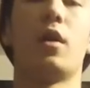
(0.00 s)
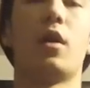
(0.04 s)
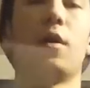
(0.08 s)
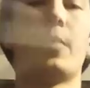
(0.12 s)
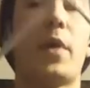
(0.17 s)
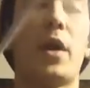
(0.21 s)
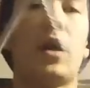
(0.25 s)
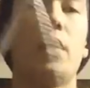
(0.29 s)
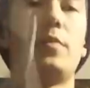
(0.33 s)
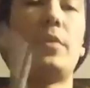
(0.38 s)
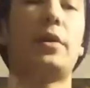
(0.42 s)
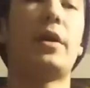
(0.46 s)

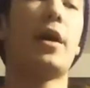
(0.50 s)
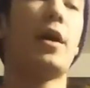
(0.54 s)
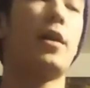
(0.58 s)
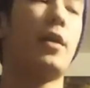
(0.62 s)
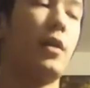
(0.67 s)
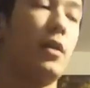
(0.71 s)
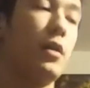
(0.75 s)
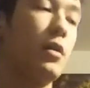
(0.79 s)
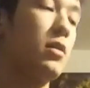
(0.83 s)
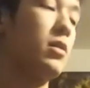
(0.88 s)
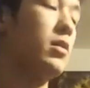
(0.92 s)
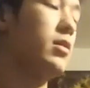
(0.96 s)
I'd be
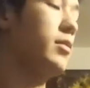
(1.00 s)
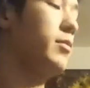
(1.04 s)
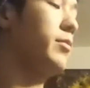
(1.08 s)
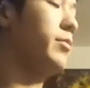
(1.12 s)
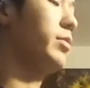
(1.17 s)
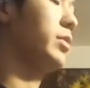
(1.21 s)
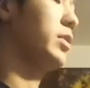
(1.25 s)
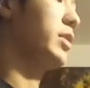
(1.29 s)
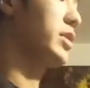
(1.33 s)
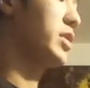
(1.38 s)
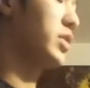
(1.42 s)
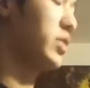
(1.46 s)
adding
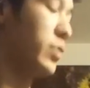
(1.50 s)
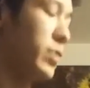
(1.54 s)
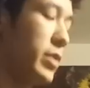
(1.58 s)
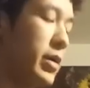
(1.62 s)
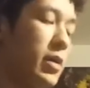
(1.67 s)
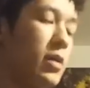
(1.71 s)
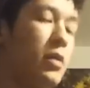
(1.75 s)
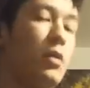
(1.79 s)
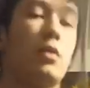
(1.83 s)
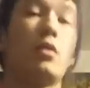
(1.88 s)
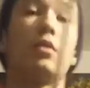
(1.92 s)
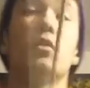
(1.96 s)

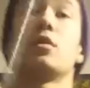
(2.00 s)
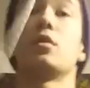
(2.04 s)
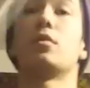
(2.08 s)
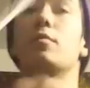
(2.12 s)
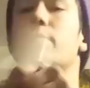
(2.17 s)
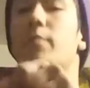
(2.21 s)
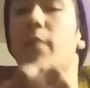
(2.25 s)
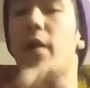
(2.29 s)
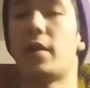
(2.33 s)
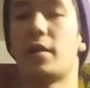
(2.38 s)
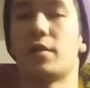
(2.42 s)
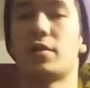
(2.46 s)
+1,
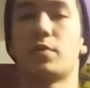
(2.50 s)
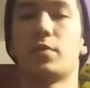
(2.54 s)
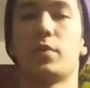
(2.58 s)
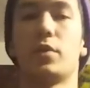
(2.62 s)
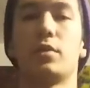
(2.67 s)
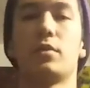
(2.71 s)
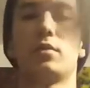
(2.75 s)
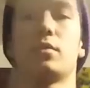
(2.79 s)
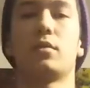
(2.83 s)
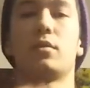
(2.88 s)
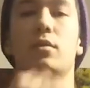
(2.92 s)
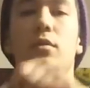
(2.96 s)
-1,
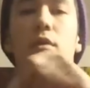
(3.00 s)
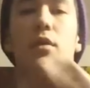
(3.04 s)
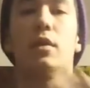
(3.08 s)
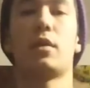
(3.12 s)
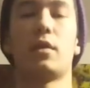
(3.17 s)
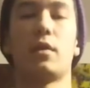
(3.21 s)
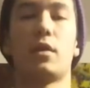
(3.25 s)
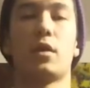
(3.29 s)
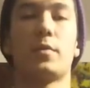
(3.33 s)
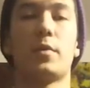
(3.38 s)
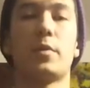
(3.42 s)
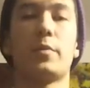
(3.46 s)
and
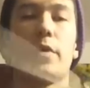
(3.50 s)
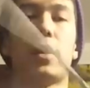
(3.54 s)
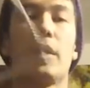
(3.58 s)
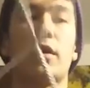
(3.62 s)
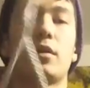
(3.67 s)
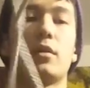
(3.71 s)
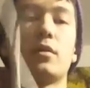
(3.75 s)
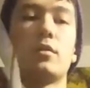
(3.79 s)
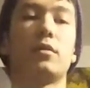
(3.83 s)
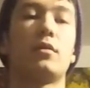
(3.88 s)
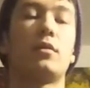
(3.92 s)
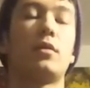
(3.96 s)
then coming
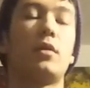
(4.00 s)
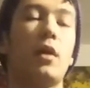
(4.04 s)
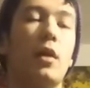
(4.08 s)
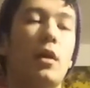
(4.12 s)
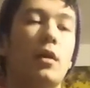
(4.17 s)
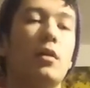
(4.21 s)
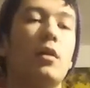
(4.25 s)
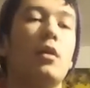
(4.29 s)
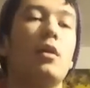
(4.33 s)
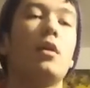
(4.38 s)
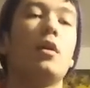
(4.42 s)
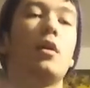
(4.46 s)
back. Okay.
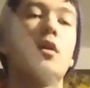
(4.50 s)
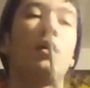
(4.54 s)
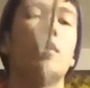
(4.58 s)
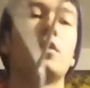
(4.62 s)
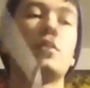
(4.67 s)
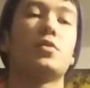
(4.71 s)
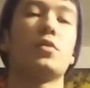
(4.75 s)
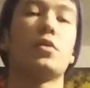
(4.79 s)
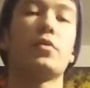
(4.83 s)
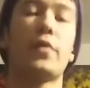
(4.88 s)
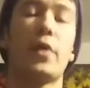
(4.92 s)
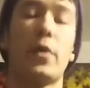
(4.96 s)

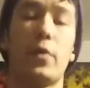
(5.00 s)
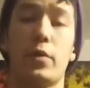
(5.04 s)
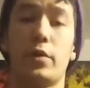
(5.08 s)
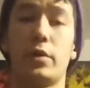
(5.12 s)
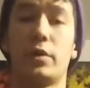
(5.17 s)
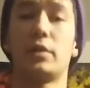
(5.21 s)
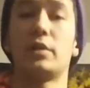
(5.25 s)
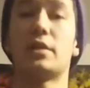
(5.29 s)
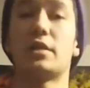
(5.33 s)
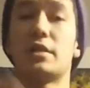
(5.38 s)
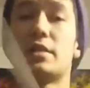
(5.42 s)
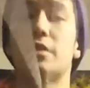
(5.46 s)
So if I were
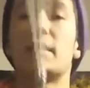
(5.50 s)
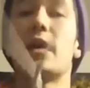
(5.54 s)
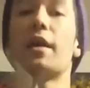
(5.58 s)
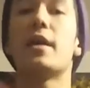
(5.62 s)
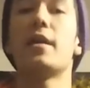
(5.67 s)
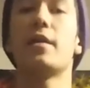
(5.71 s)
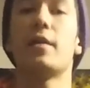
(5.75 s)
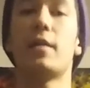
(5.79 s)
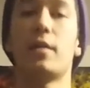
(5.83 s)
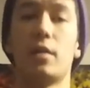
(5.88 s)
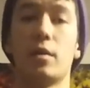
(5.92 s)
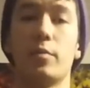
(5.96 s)
to
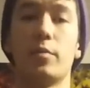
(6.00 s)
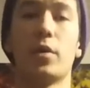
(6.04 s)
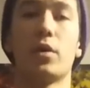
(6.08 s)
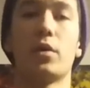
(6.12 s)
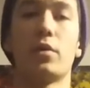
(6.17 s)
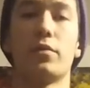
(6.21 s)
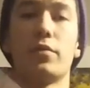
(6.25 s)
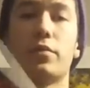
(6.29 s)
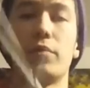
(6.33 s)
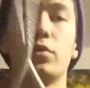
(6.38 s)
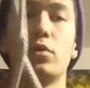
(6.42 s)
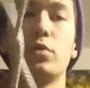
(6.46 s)
stay in a butter
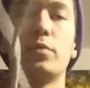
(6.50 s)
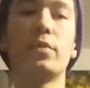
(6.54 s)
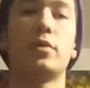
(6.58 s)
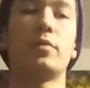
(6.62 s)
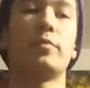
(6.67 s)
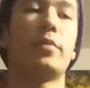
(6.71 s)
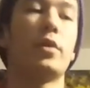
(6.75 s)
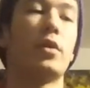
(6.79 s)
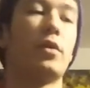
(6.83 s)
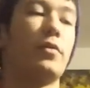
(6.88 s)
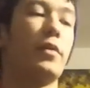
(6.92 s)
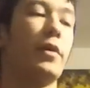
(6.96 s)
floop,
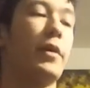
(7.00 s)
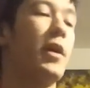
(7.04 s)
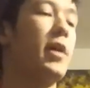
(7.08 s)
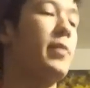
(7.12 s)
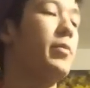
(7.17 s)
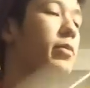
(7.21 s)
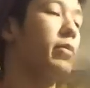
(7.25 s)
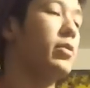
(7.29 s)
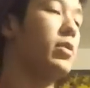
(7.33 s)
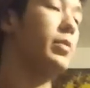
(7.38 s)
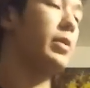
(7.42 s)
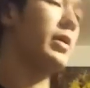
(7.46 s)
butterfly
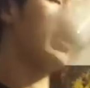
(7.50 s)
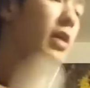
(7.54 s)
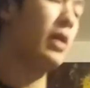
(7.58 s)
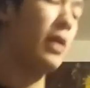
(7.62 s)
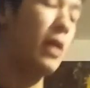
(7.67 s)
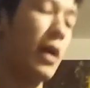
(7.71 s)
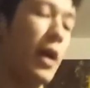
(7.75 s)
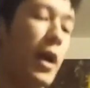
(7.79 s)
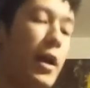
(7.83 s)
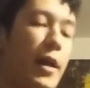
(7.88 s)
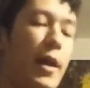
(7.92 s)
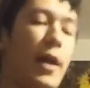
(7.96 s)
hyperloop,
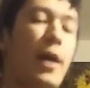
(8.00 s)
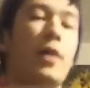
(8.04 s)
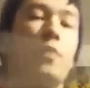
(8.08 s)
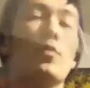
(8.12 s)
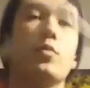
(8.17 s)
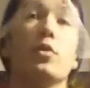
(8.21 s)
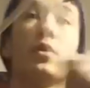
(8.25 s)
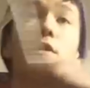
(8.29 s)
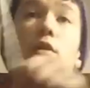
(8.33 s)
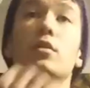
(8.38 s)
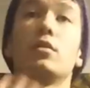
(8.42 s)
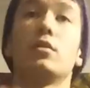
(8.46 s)
I'd add
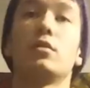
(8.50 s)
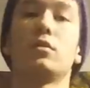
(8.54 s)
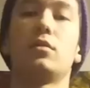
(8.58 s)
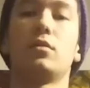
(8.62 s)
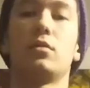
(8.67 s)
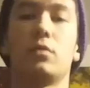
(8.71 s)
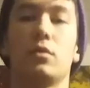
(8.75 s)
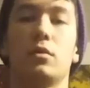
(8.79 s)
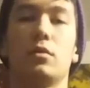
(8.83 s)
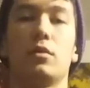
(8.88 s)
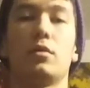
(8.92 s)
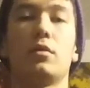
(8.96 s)
1.
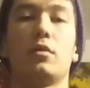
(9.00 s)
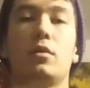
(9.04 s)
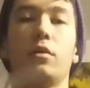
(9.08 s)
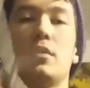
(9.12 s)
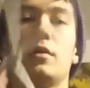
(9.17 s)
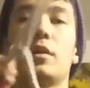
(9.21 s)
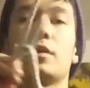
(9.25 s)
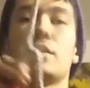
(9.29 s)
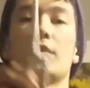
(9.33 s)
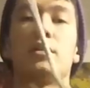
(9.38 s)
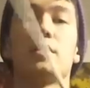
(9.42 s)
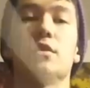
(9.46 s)

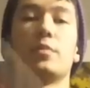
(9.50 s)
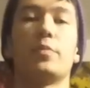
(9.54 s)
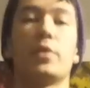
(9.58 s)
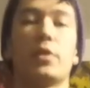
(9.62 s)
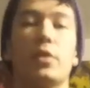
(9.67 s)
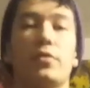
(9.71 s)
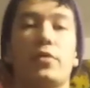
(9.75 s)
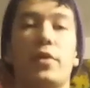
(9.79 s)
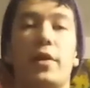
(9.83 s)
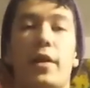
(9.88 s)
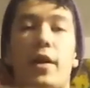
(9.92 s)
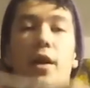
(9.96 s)
And this is a
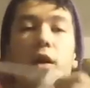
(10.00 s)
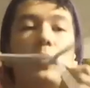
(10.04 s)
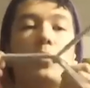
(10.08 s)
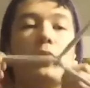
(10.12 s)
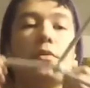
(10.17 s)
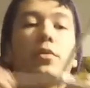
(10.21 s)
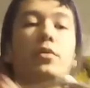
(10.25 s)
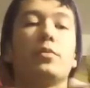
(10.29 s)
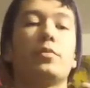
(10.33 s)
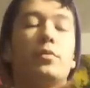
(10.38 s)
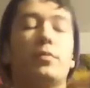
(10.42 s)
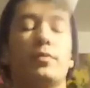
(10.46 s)
butterfly
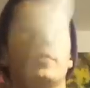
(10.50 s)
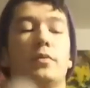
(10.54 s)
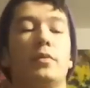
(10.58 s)
hyperloop.